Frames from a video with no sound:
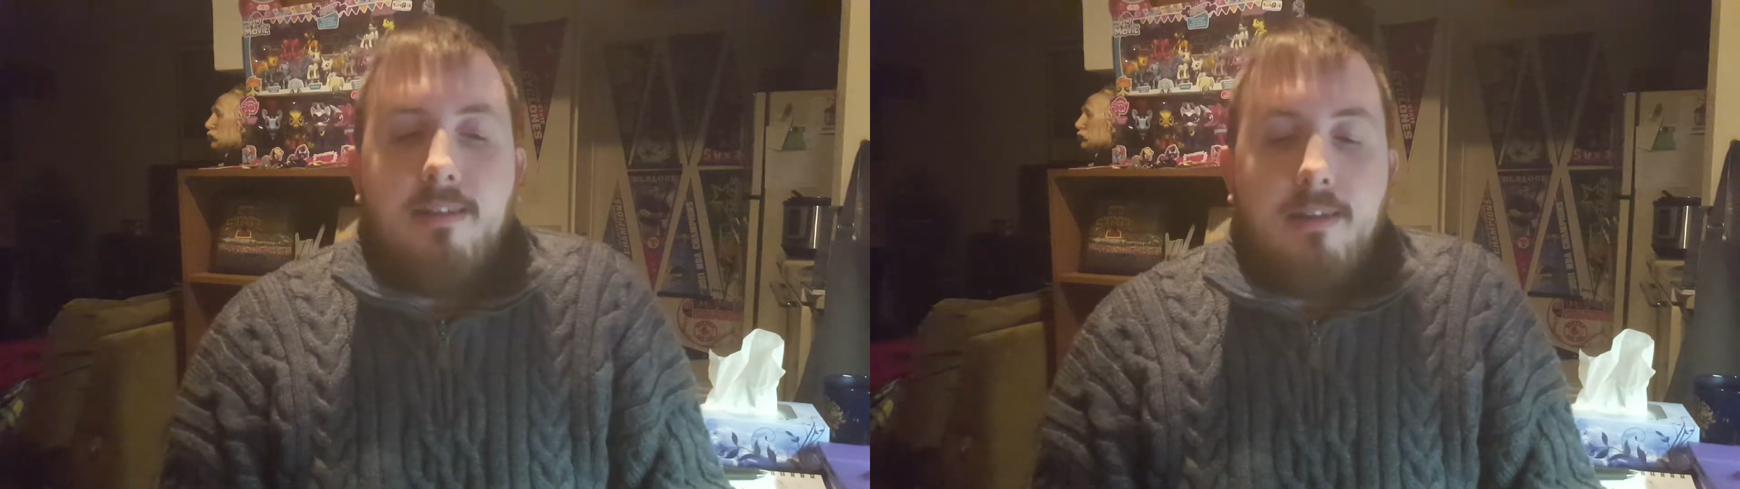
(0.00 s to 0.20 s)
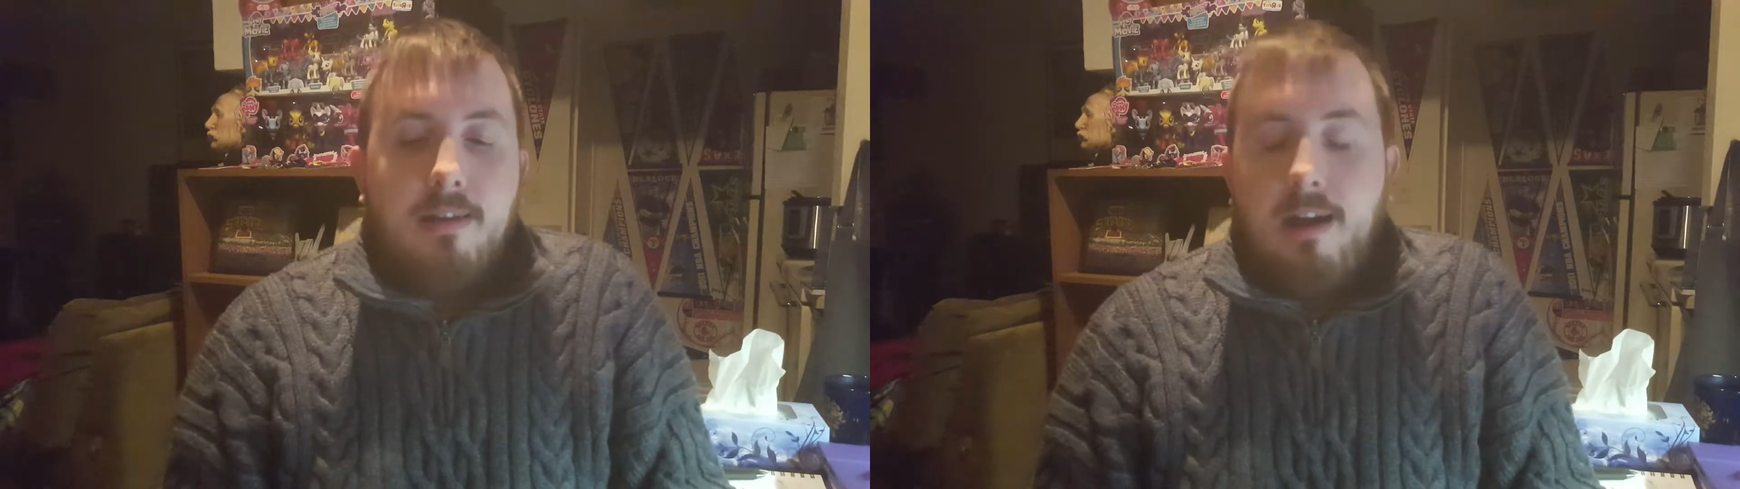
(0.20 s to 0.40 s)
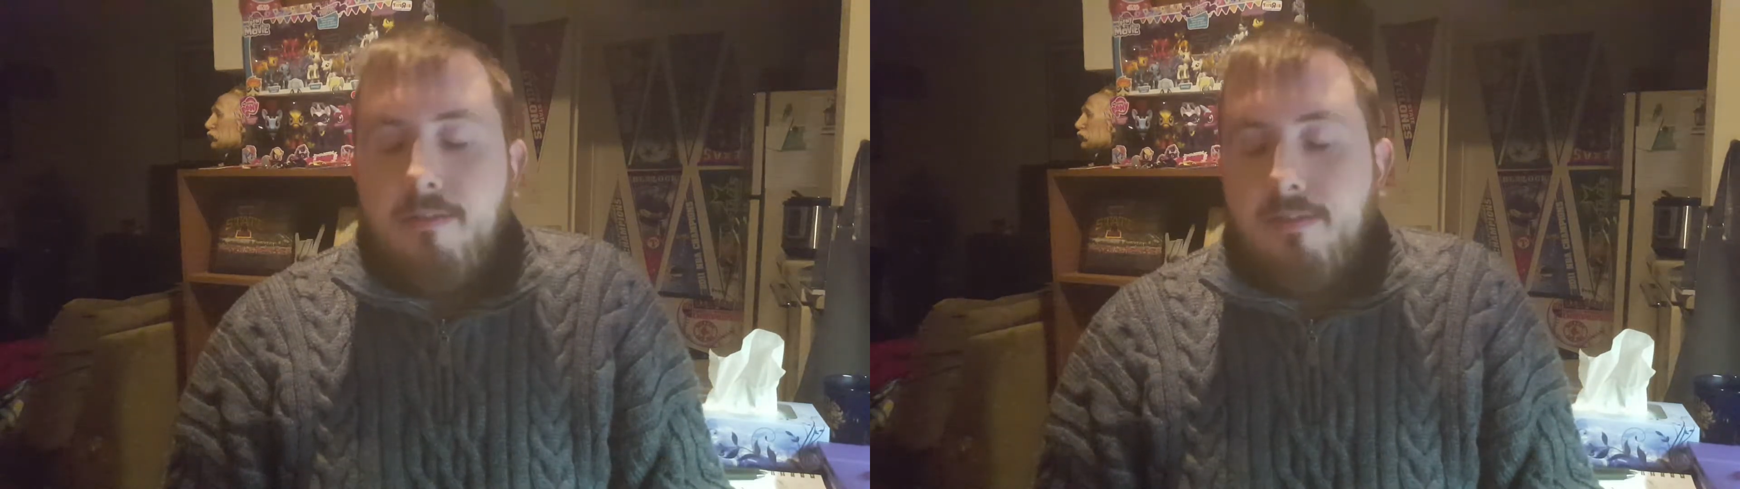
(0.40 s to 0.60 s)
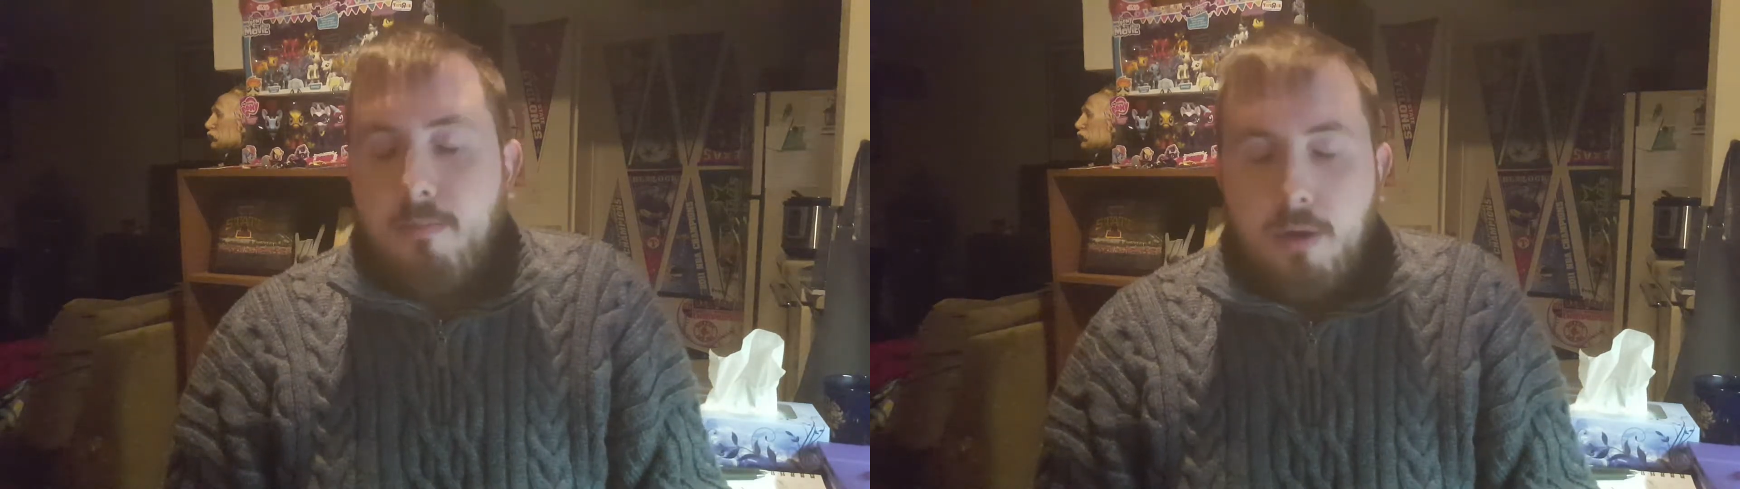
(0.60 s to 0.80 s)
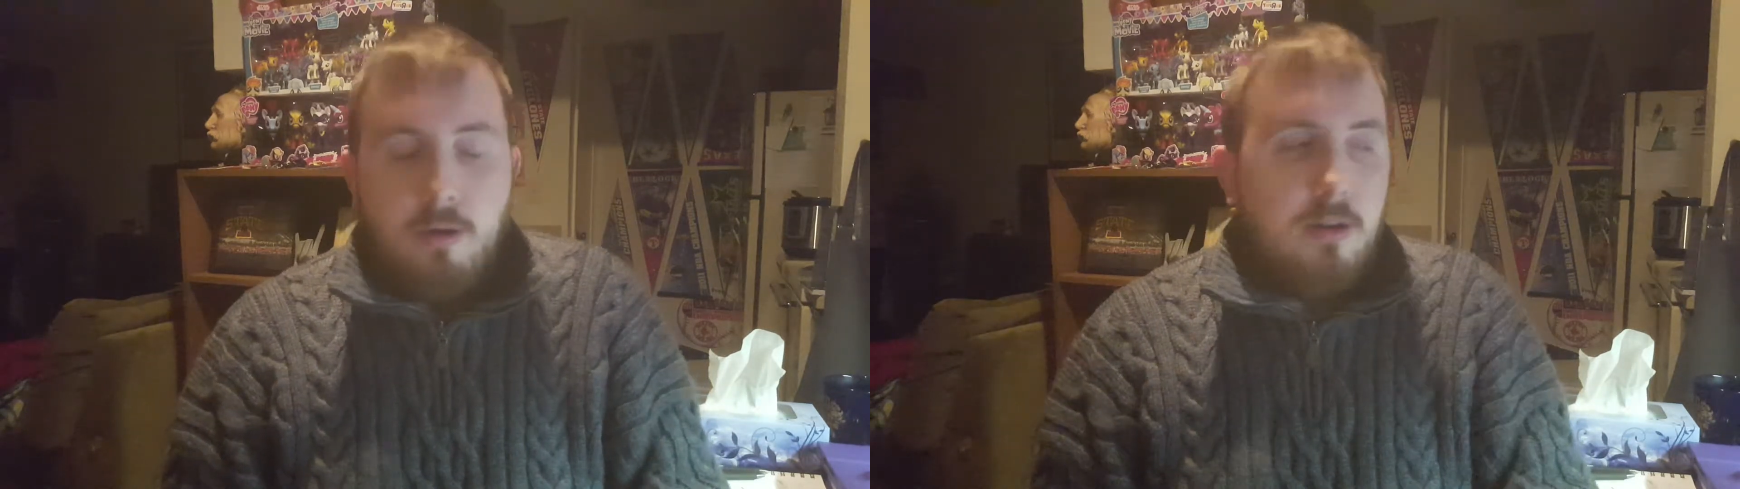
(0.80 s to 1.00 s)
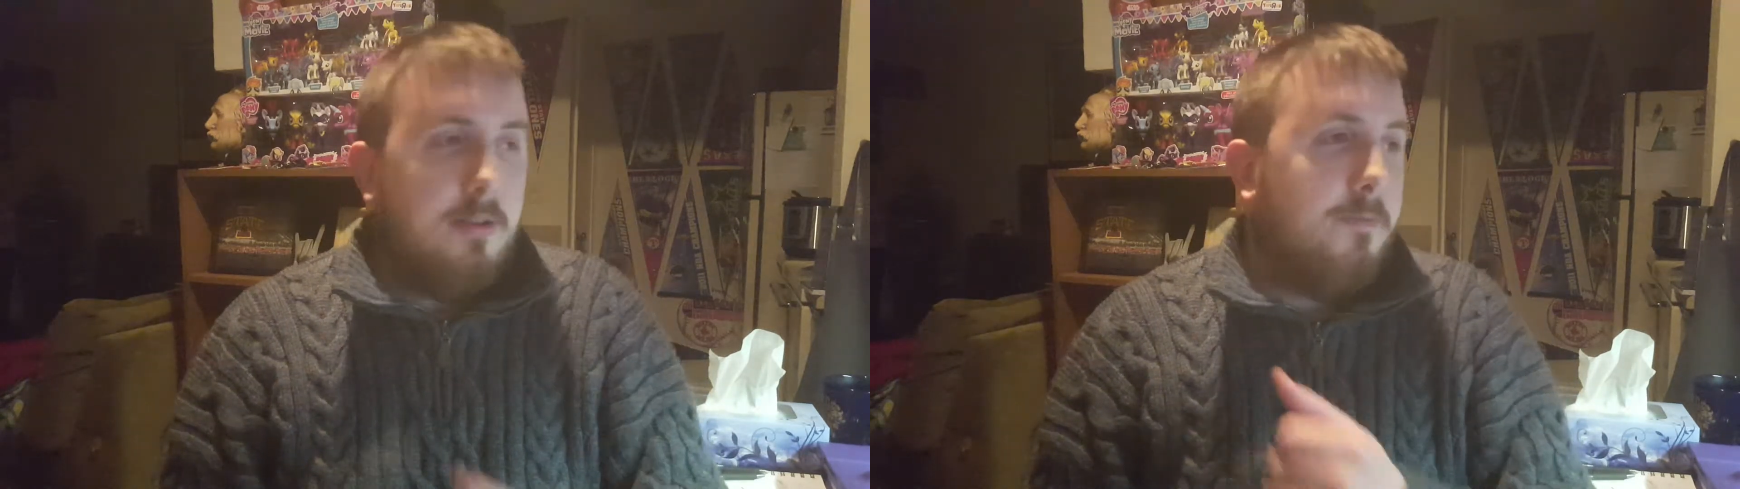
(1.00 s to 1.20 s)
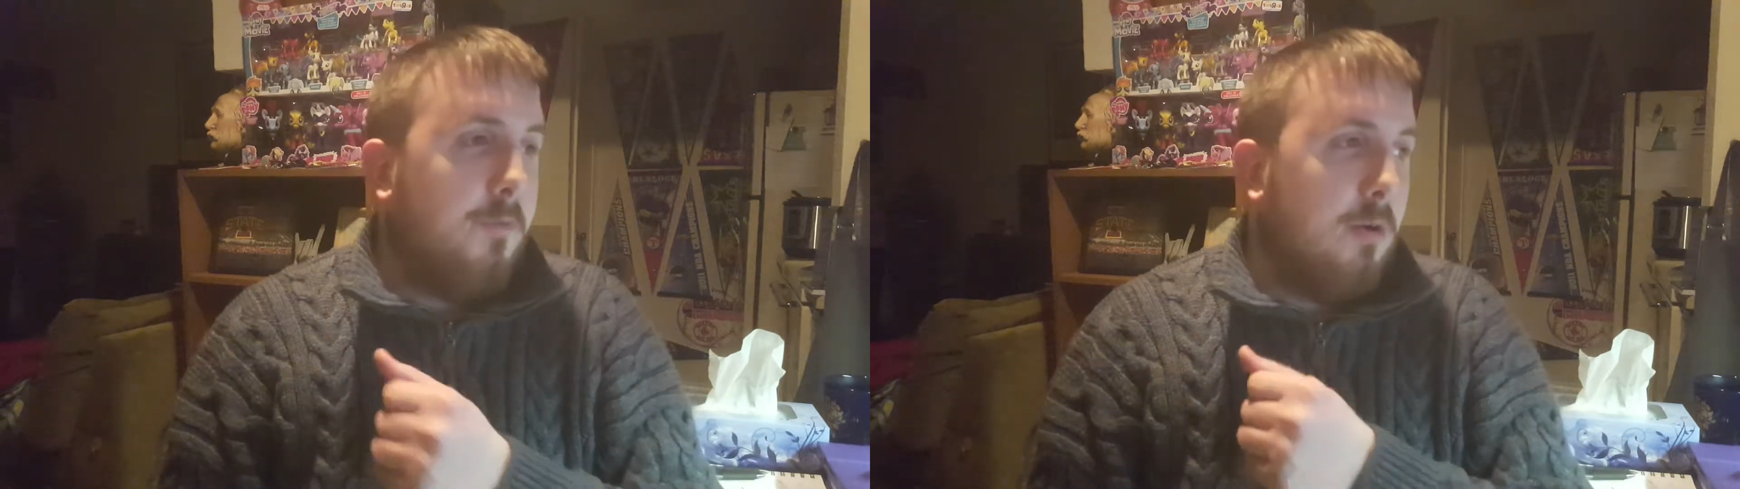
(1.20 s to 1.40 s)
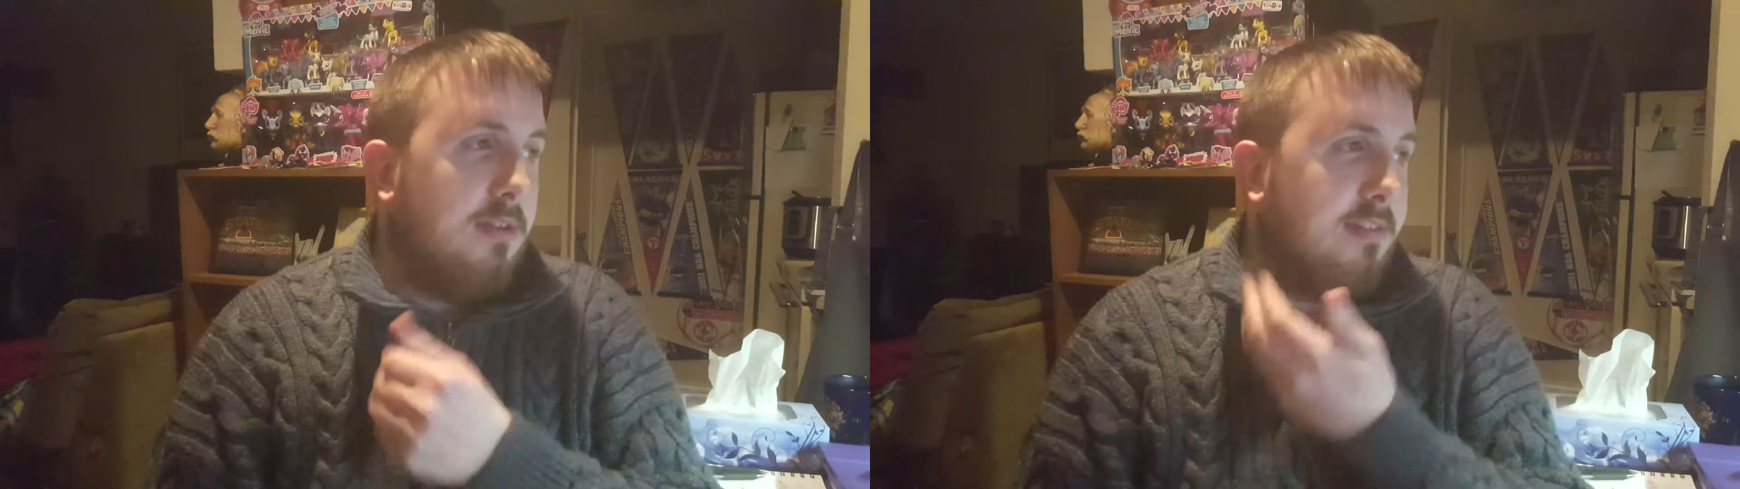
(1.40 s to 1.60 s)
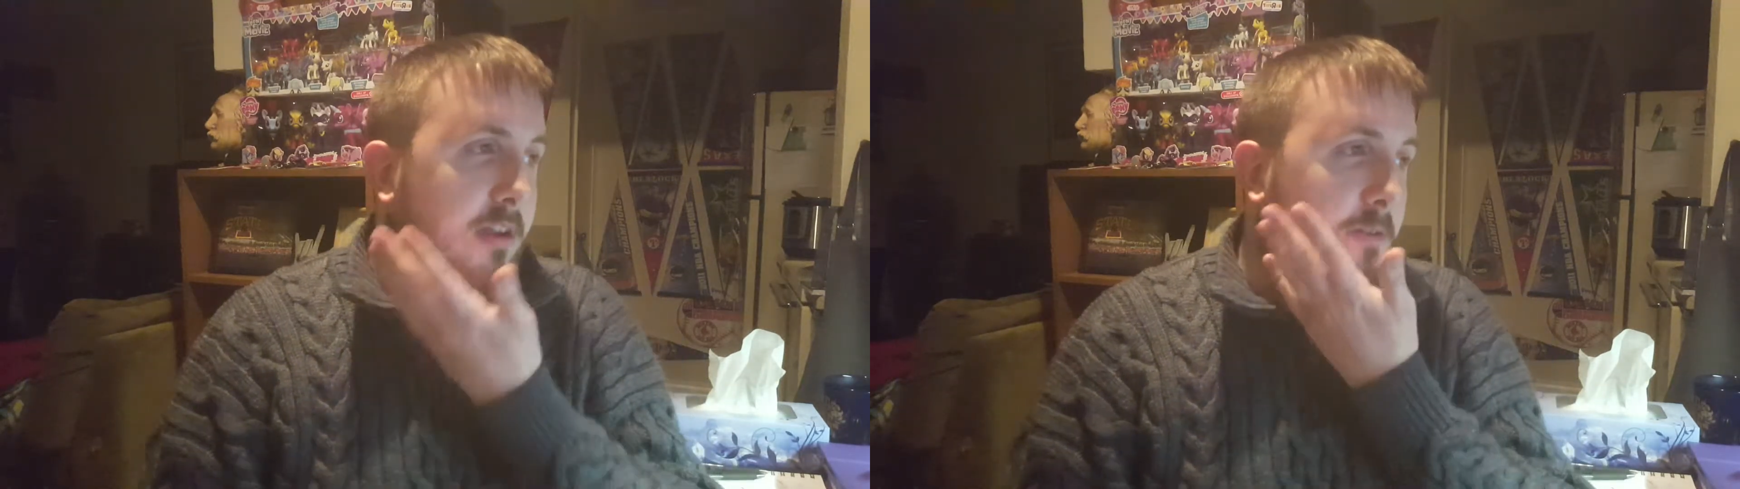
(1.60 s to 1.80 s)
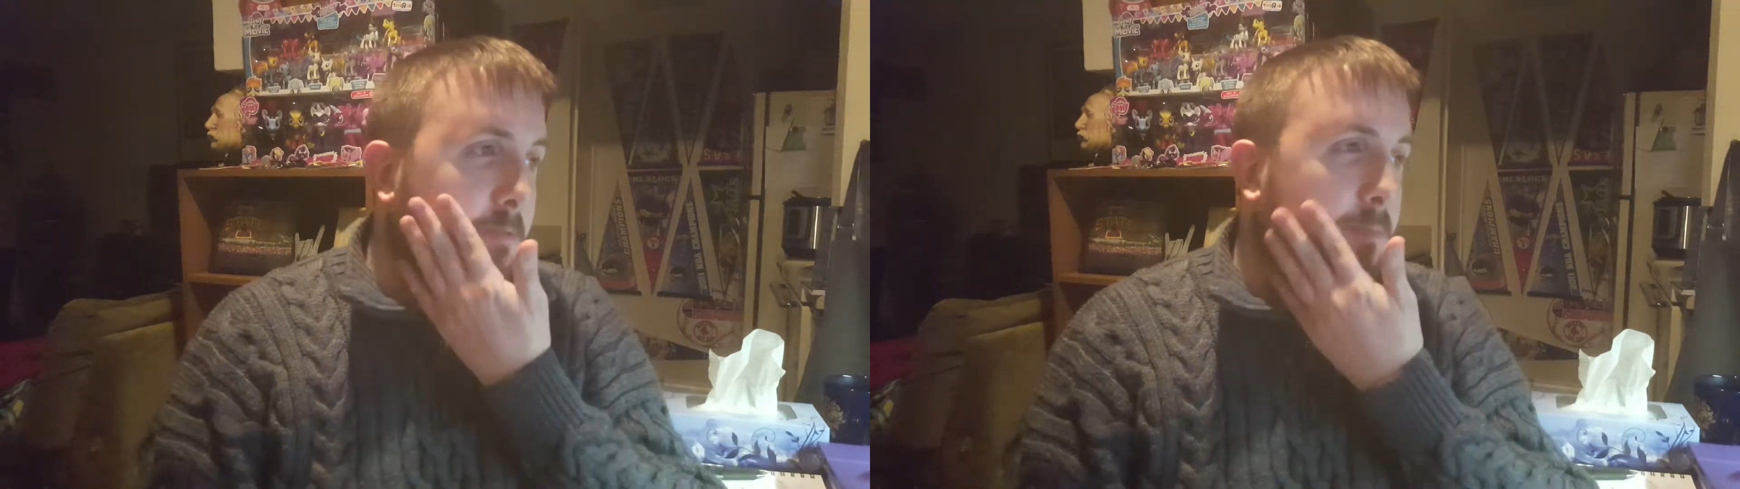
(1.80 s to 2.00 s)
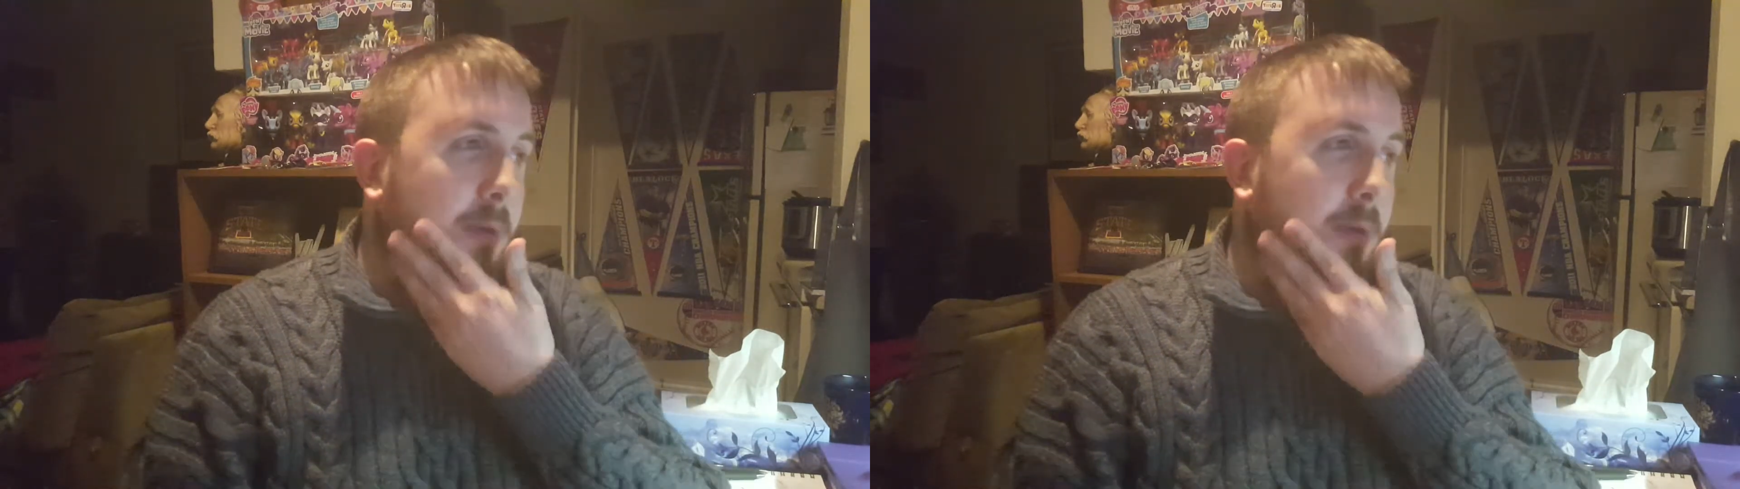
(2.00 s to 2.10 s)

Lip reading: obviously we couldn't afford to,